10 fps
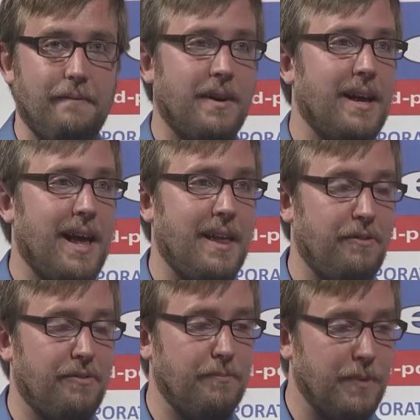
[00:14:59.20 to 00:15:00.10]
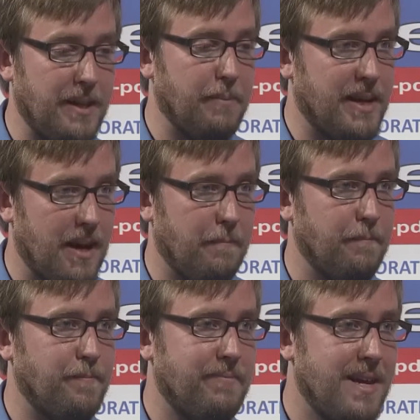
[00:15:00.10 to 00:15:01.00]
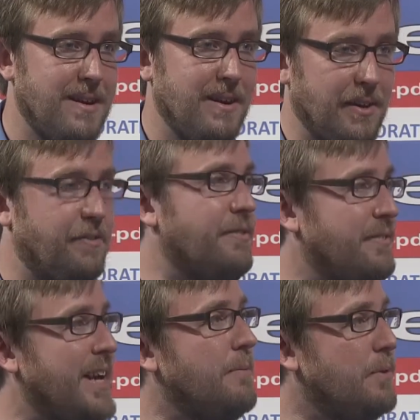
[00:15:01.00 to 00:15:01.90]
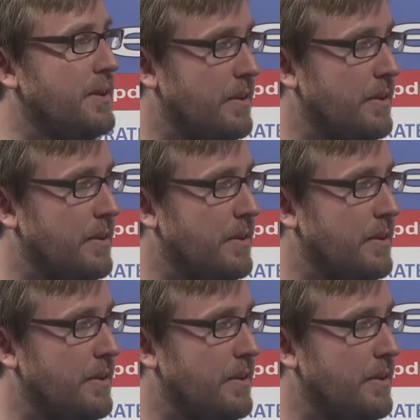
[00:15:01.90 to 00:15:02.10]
has really become unsustainable in the